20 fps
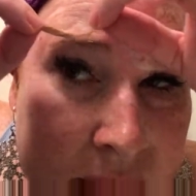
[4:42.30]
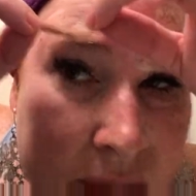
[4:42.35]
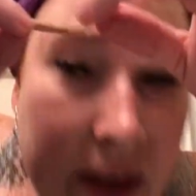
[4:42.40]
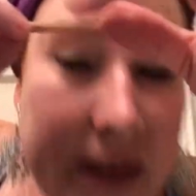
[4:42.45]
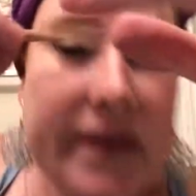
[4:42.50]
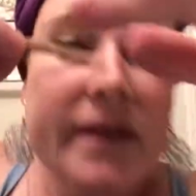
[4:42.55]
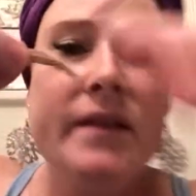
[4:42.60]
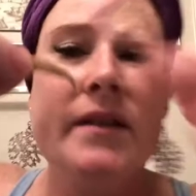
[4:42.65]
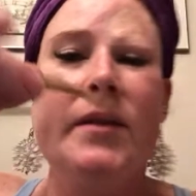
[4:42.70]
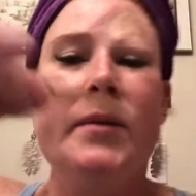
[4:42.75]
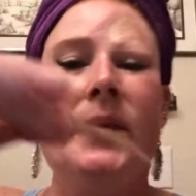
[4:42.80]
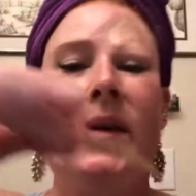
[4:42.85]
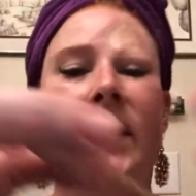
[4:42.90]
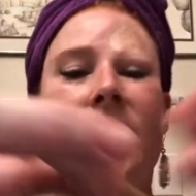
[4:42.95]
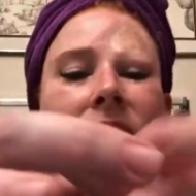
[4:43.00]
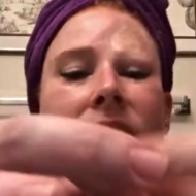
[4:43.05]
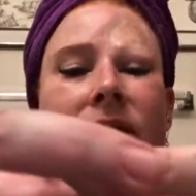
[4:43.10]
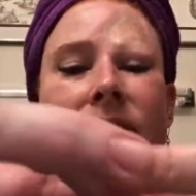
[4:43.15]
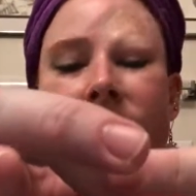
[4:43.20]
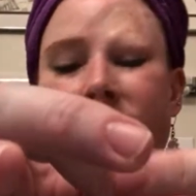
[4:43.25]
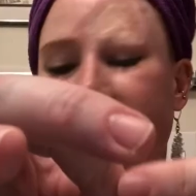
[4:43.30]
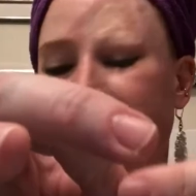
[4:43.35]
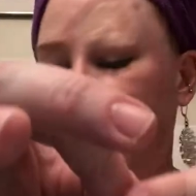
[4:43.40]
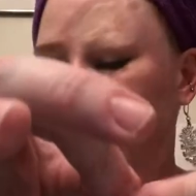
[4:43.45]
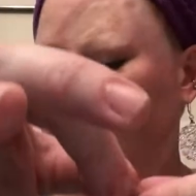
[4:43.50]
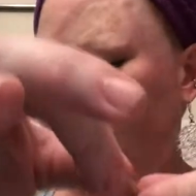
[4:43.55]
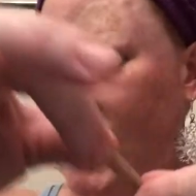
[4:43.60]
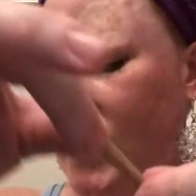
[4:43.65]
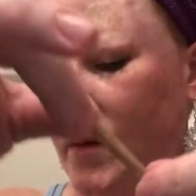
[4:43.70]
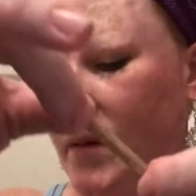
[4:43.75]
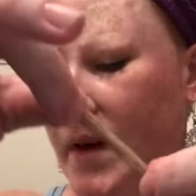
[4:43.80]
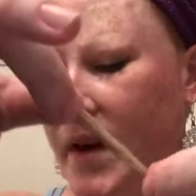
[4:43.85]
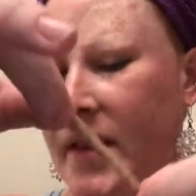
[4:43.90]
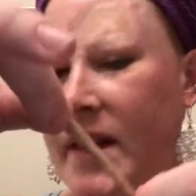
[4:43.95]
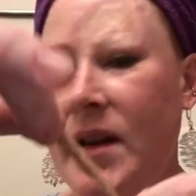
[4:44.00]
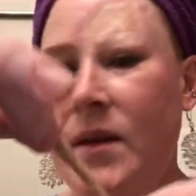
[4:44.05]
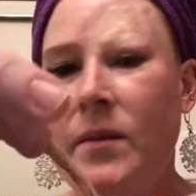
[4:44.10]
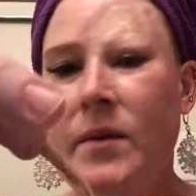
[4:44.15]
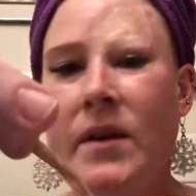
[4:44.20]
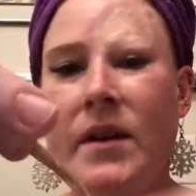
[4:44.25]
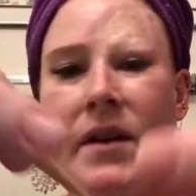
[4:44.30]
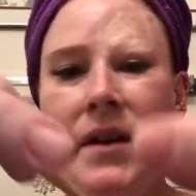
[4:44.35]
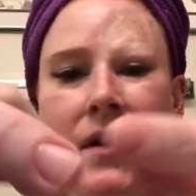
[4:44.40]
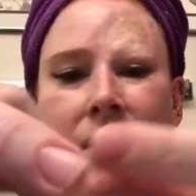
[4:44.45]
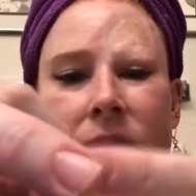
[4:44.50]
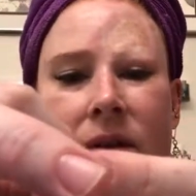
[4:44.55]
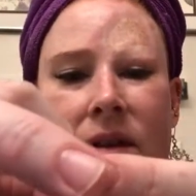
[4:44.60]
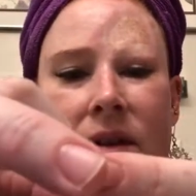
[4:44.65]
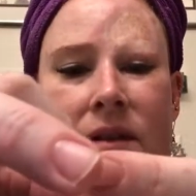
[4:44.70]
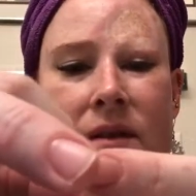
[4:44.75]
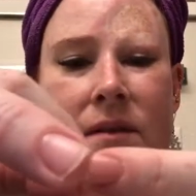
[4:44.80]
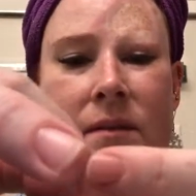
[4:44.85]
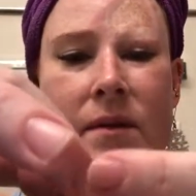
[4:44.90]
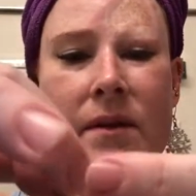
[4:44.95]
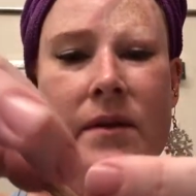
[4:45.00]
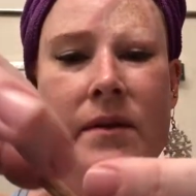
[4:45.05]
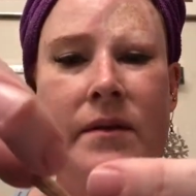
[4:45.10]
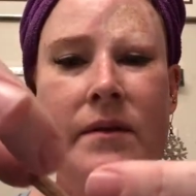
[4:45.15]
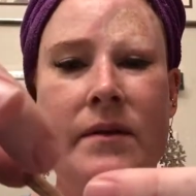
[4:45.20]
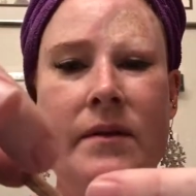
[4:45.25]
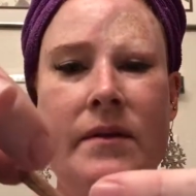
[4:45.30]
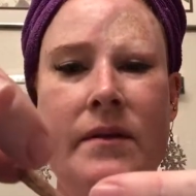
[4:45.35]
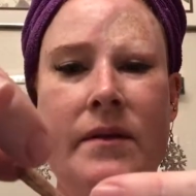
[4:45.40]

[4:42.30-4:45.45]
That's a little better. So I think we're gonna go with this one.